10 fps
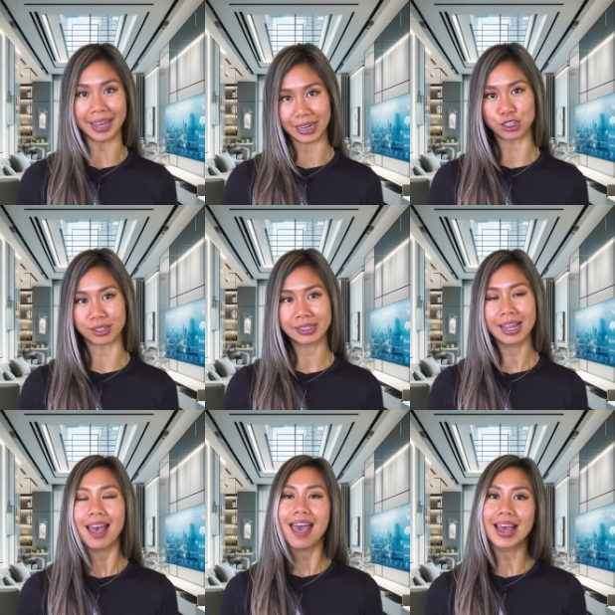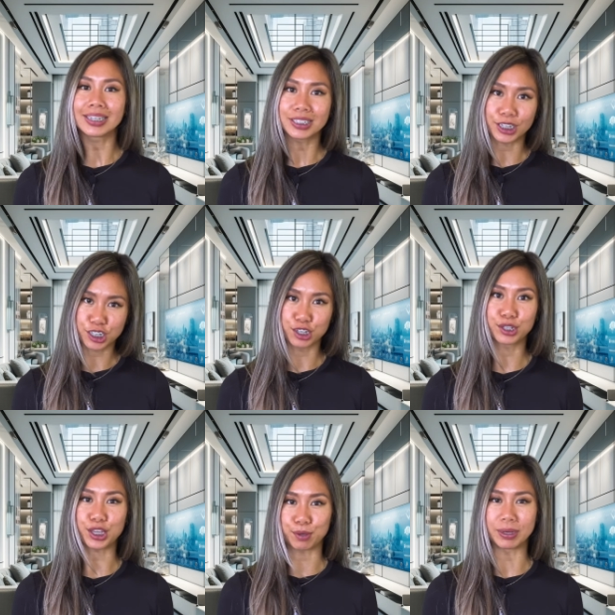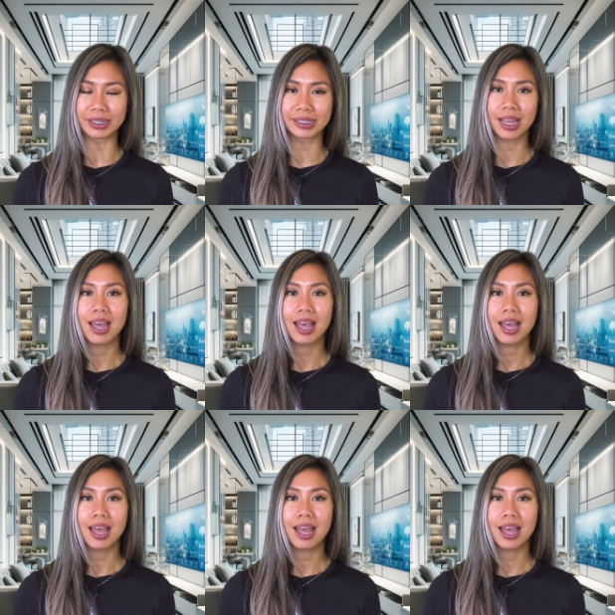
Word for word: agents and digital humans,